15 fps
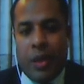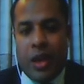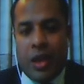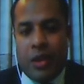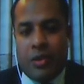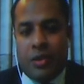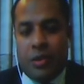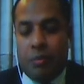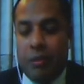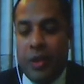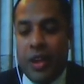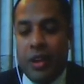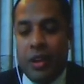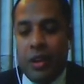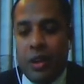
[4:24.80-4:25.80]
And
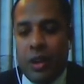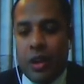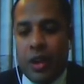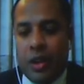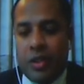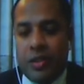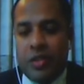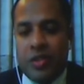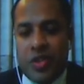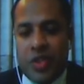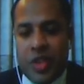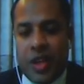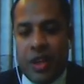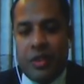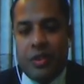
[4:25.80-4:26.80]
being it is
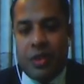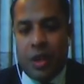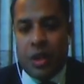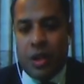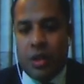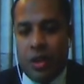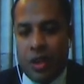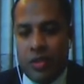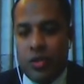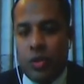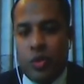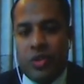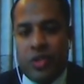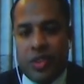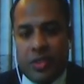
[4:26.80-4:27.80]
shared
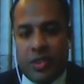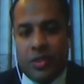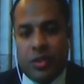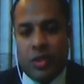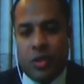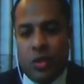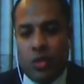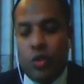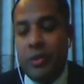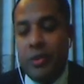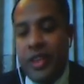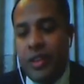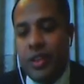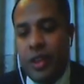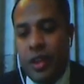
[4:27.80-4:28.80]
resources, so
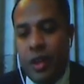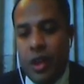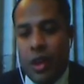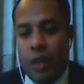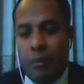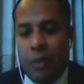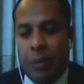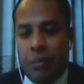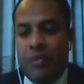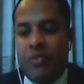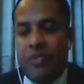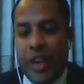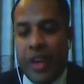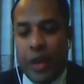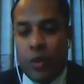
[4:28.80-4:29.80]
community people
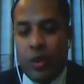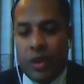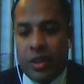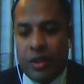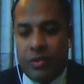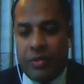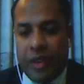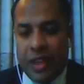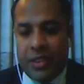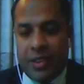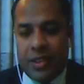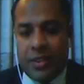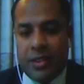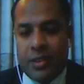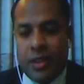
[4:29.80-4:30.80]
frequently
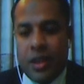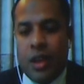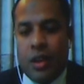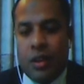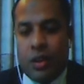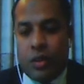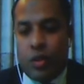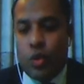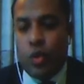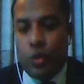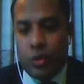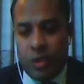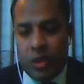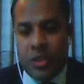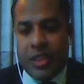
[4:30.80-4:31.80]
faces the
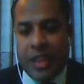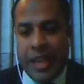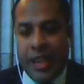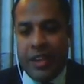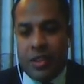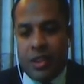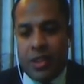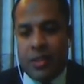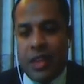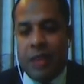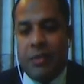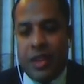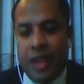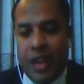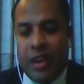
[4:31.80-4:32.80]
two challenges,
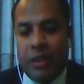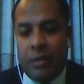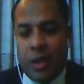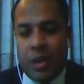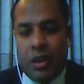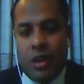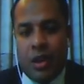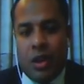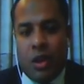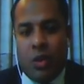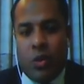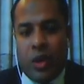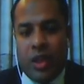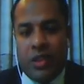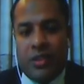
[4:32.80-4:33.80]
dilemma.
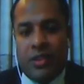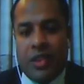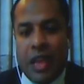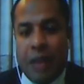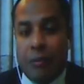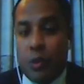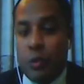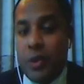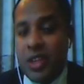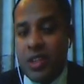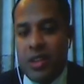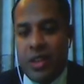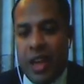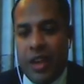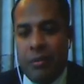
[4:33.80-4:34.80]
One is the
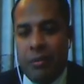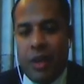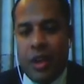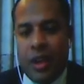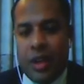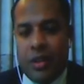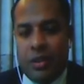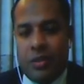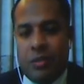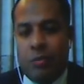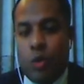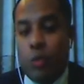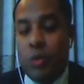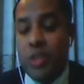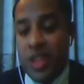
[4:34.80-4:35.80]
appropriation dilemma and
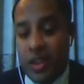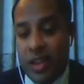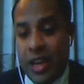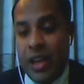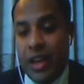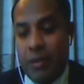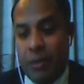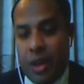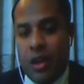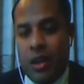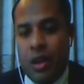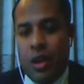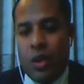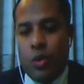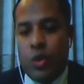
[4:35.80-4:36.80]
provision dilemma,
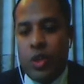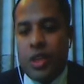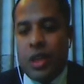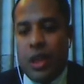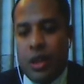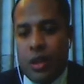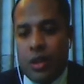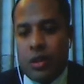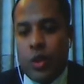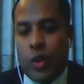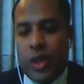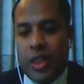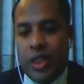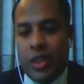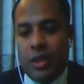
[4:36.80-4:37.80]
which
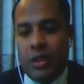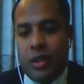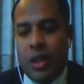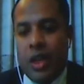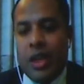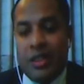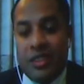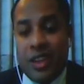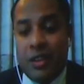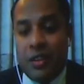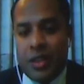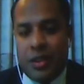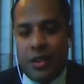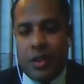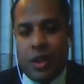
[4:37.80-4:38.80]
together
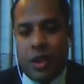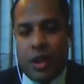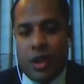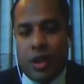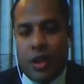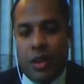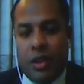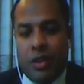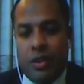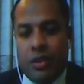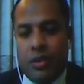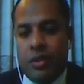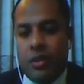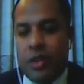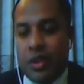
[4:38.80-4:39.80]
resulted in
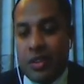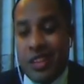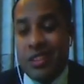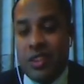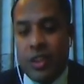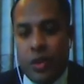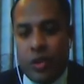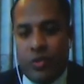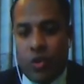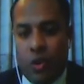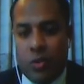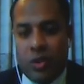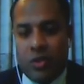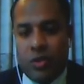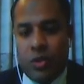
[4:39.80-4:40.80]
the tragedy of
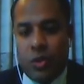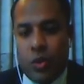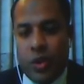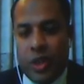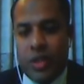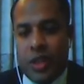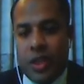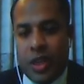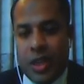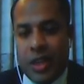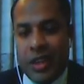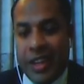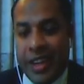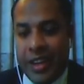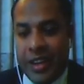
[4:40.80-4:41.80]
commons, which
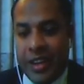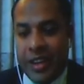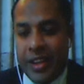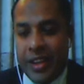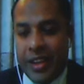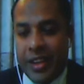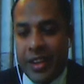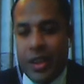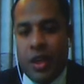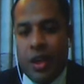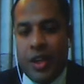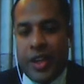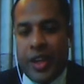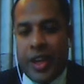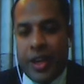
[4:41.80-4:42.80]
Garrett Hardin
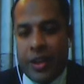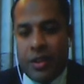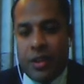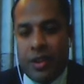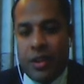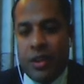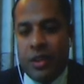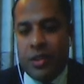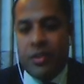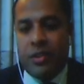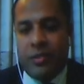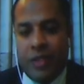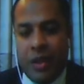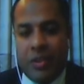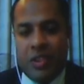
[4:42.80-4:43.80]
indicated in his
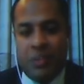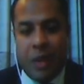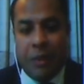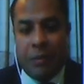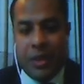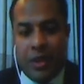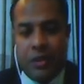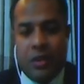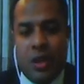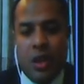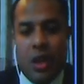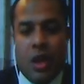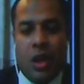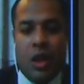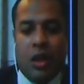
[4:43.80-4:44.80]
famous paper.
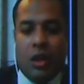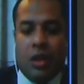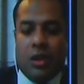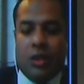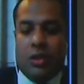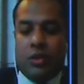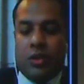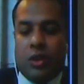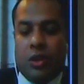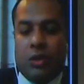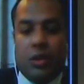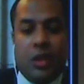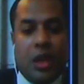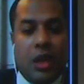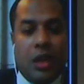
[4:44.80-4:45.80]
So